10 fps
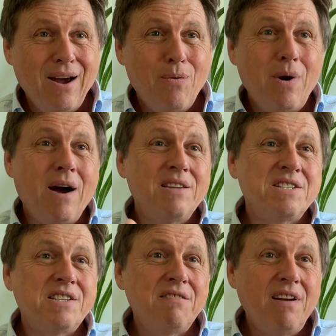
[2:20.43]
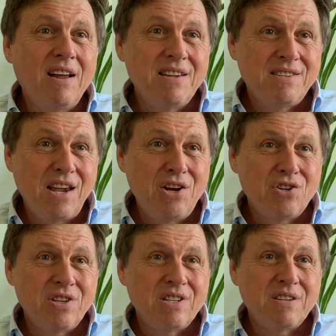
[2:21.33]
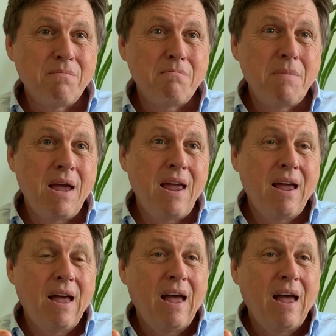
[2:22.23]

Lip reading: where other civilizations may